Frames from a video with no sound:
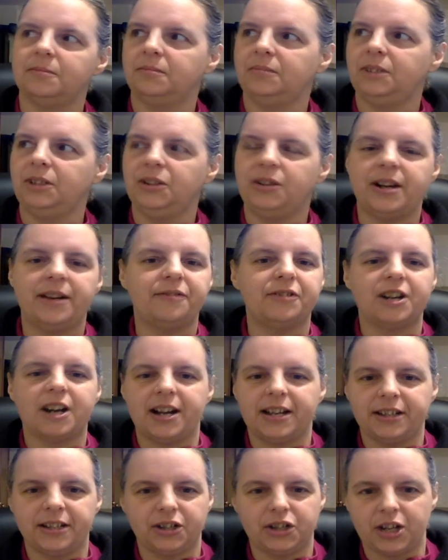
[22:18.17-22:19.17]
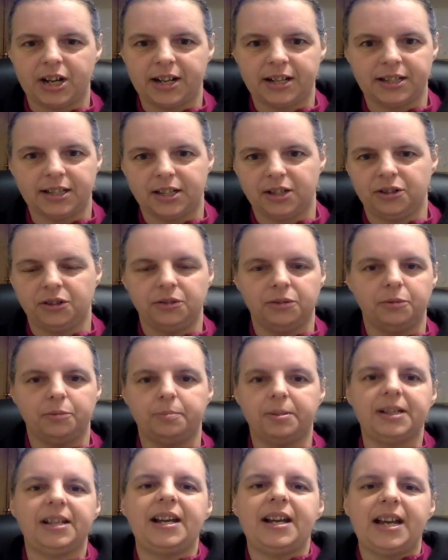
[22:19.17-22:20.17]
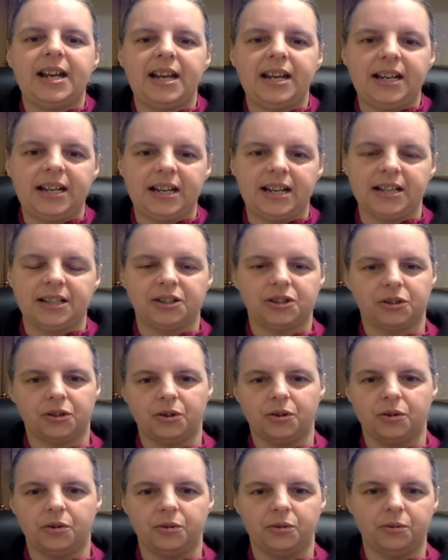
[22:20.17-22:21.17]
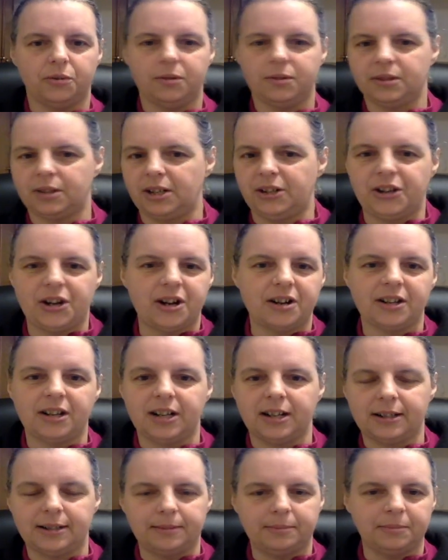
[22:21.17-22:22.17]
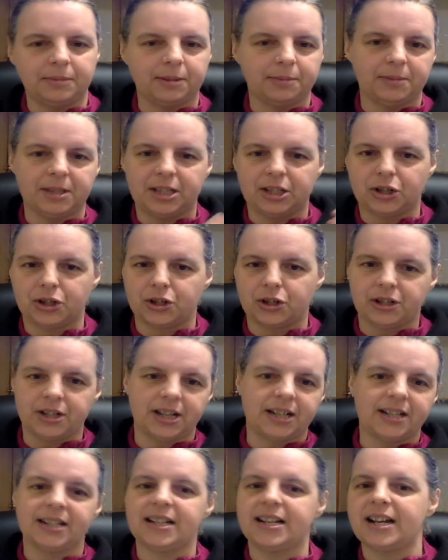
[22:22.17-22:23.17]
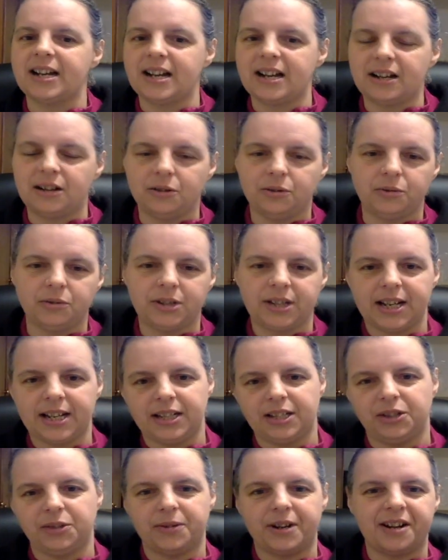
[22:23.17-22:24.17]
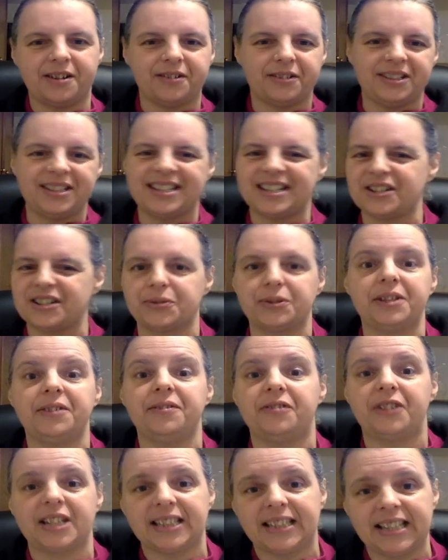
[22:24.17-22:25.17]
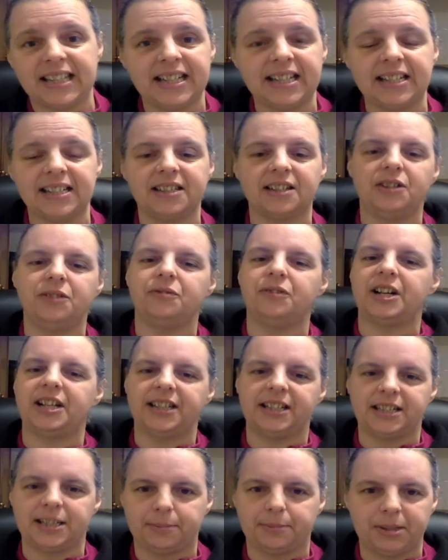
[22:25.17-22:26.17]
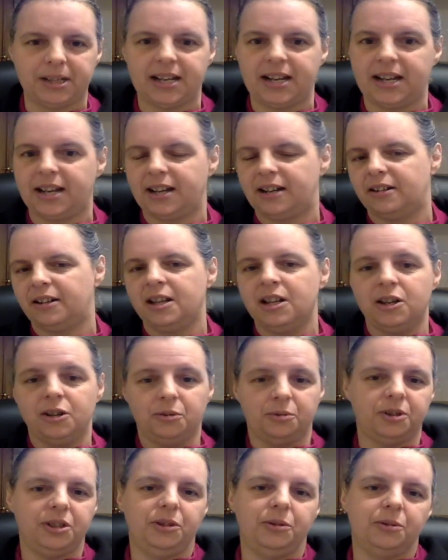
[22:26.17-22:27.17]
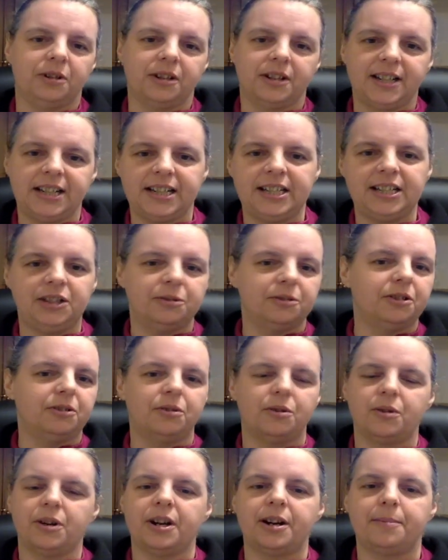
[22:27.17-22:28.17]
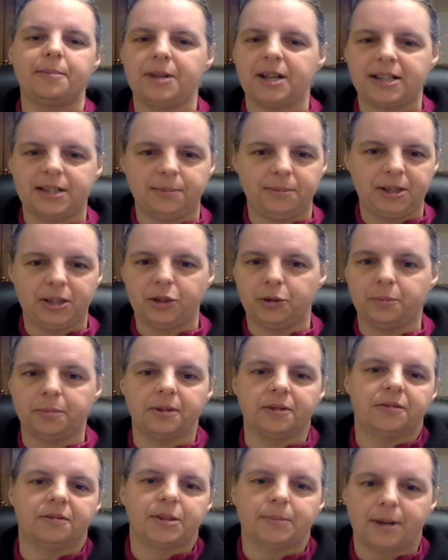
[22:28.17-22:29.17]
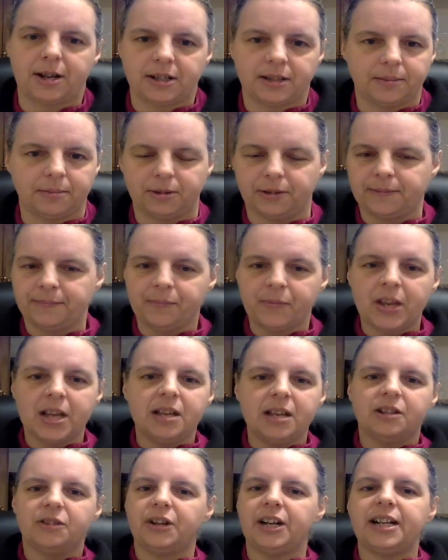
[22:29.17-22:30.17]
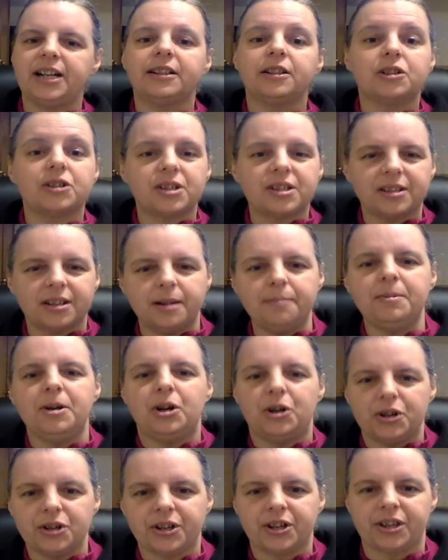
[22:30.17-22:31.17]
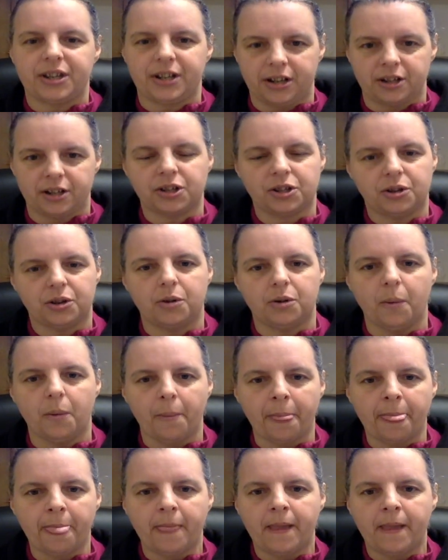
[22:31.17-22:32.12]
you never had the chance to play. And so along comes Mr. da-da-da who takes you out and does really fun things and you finally get to play. And when you were a kid, you were growing up, you had to be super responsible, right? There's some hook there. So